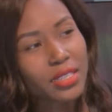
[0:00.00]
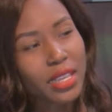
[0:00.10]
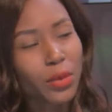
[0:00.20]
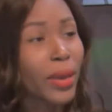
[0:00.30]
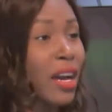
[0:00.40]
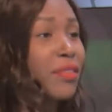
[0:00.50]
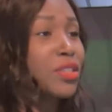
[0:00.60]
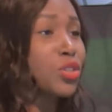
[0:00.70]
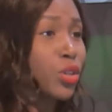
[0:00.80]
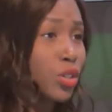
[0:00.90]
Like, we have
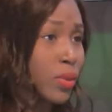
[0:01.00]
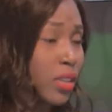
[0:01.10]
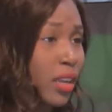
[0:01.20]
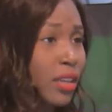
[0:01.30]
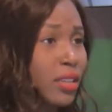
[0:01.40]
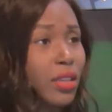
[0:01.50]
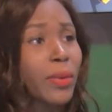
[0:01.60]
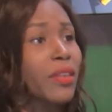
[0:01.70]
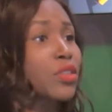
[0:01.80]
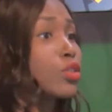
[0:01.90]
a situation with Alani, then
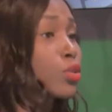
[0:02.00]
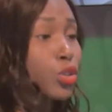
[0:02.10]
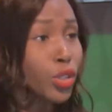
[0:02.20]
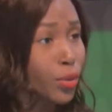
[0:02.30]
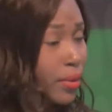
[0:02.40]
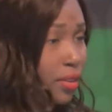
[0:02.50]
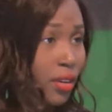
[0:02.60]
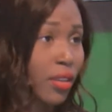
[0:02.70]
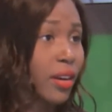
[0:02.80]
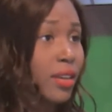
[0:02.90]
we have a situation with
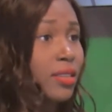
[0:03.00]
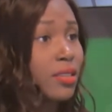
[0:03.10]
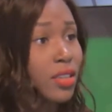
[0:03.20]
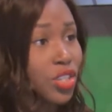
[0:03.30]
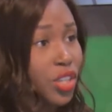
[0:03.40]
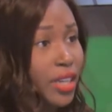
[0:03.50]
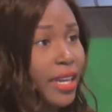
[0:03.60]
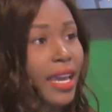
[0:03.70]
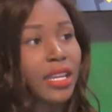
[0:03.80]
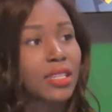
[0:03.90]
another artist each year,
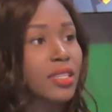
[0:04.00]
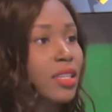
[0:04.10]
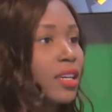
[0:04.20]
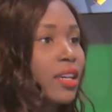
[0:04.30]
and